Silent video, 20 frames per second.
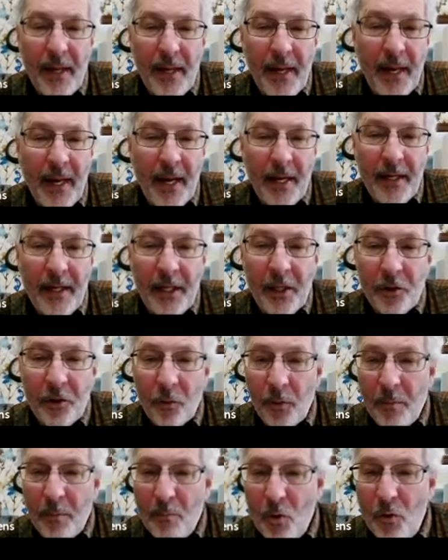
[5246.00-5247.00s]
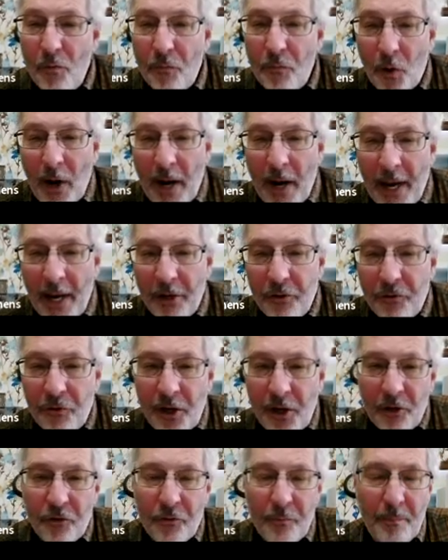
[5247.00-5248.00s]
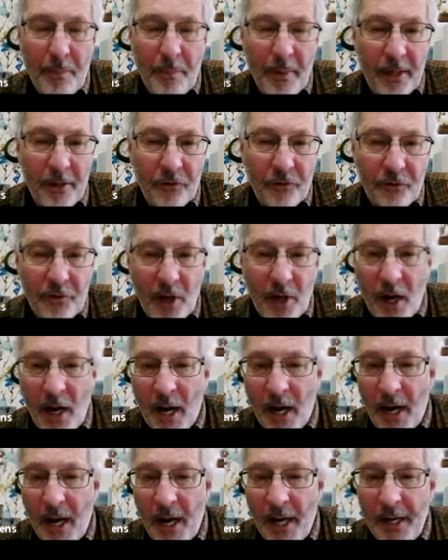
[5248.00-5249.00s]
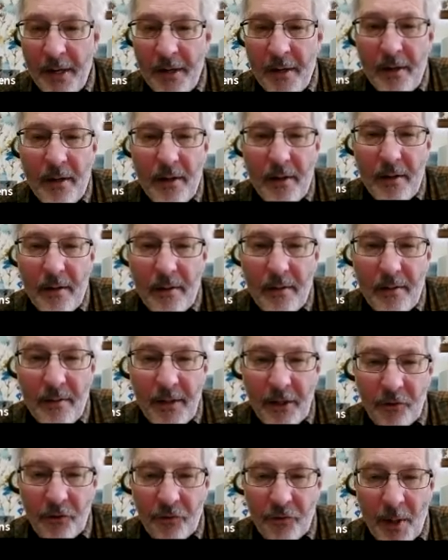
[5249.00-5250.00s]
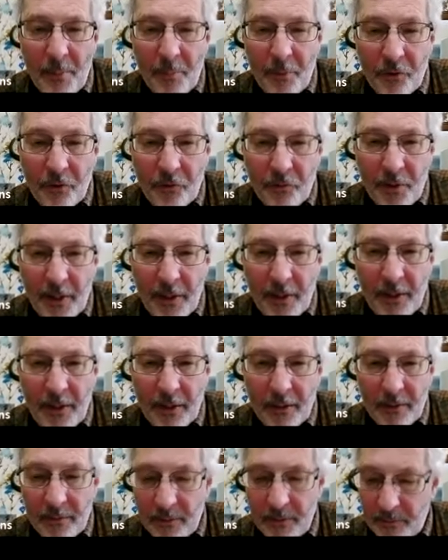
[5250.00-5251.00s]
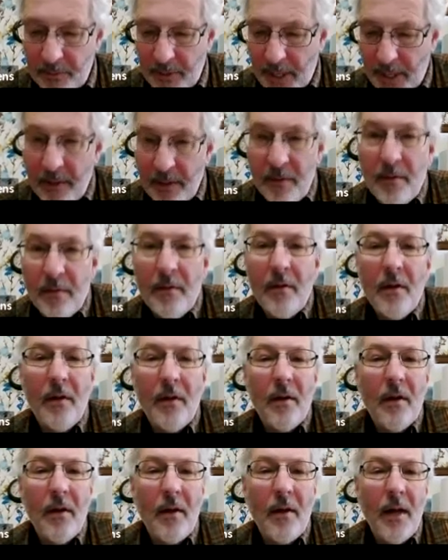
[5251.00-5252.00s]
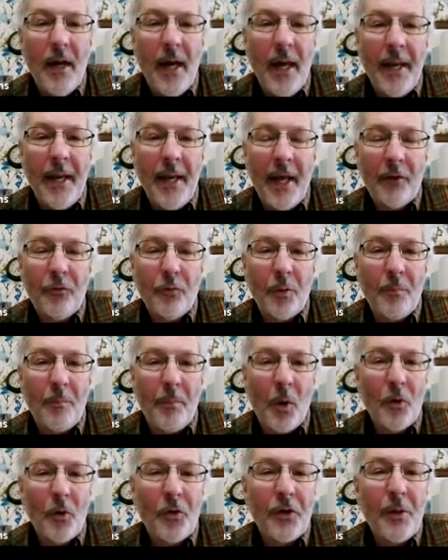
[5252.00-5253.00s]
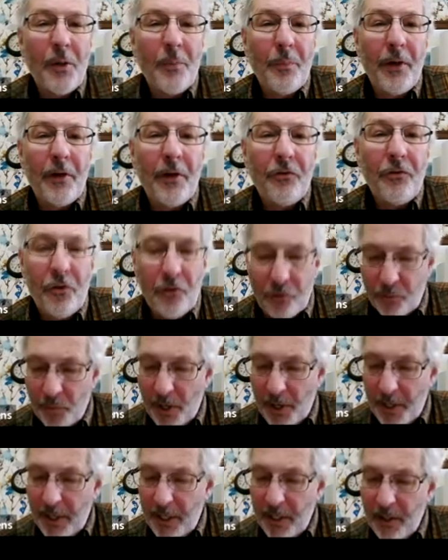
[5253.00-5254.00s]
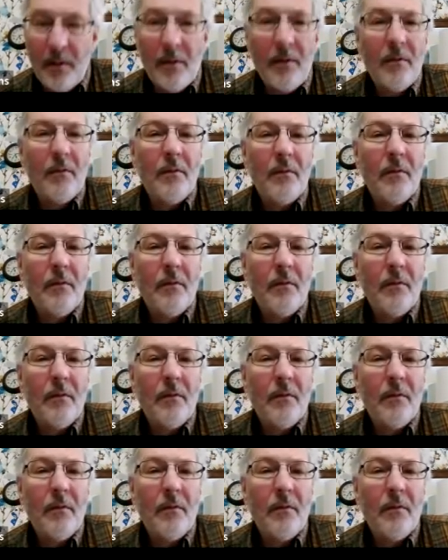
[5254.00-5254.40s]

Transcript: and either remove or add charge based on these numbers right here, okay? And that's with both compressors running.